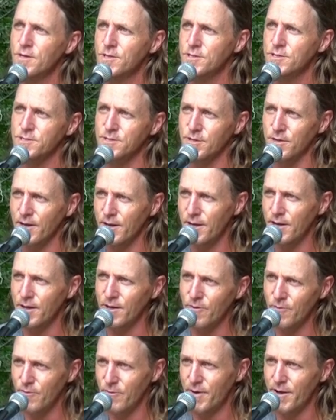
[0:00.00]
So lay
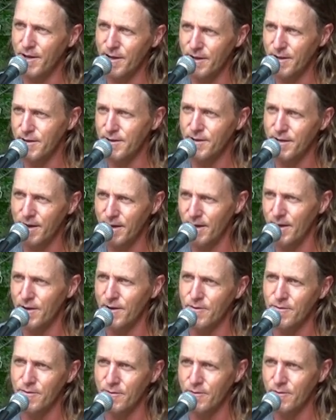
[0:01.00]
your head
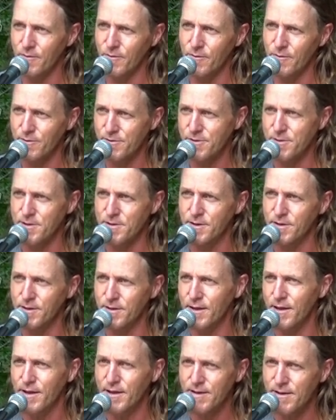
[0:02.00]
down, Dorothy,
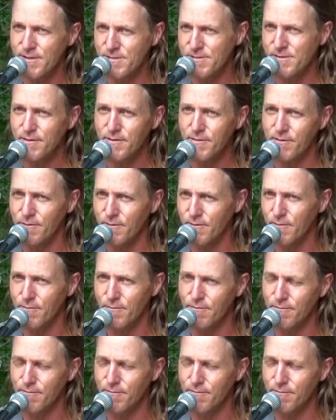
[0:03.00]
lay it low.